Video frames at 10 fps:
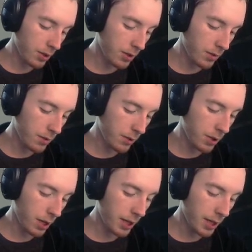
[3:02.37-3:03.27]
There's not
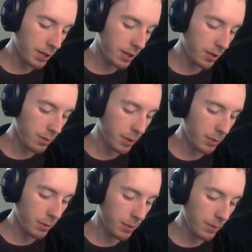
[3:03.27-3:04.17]
an X here. Man, what
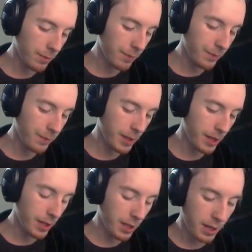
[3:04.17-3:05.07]
am
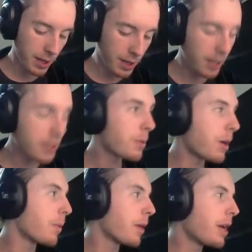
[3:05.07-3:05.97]
I swear,
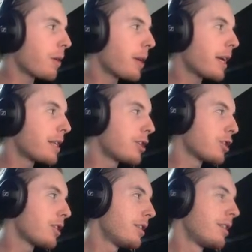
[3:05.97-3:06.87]
when I don't pay attention,